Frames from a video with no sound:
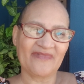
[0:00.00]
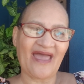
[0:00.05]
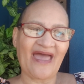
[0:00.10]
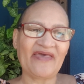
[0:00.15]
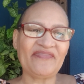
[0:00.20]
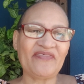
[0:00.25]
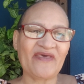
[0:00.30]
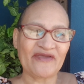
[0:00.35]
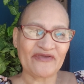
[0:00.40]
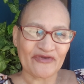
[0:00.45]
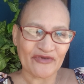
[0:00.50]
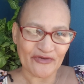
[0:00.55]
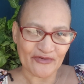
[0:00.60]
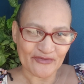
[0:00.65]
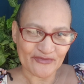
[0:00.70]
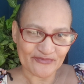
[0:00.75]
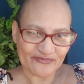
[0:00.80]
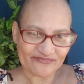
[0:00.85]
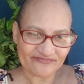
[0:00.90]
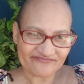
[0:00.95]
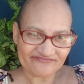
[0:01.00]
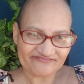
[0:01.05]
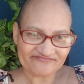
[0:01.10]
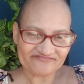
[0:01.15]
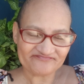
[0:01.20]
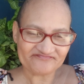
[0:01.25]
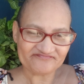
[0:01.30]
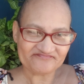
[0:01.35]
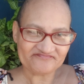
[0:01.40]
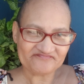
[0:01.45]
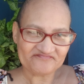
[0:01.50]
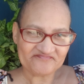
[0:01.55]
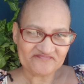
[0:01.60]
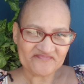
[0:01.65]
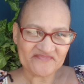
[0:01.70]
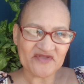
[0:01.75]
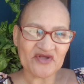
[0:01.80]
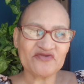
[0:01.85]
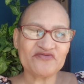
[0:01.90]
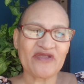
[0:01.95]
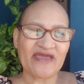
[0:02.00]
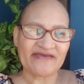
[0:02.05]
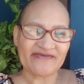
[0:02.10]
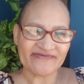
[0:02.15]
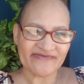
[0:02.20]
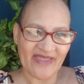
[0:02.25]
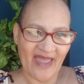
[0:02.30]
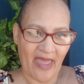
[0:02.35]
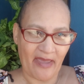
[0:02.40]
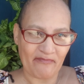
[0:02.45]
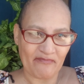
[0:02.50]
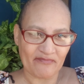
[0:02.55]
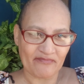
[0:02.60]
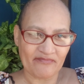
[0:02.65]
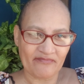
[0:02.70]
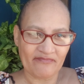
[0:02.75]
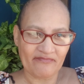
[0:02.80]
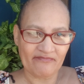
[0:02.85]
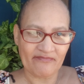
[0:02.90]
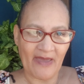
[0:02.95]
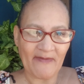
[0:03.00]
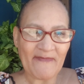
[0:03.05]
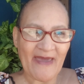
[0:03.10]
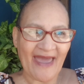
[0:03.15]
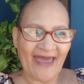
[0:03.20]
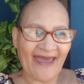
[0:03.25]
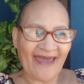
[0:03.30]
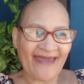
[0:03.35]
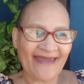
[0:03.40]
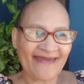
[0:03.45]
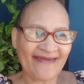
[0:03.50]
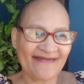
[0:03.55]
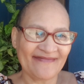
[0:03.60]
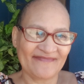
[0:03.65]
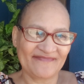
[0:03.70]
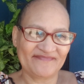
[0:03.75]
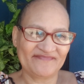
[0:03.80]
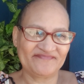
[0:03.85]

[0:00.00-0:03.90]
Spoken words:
I thank you. Till next time. Bye-bye.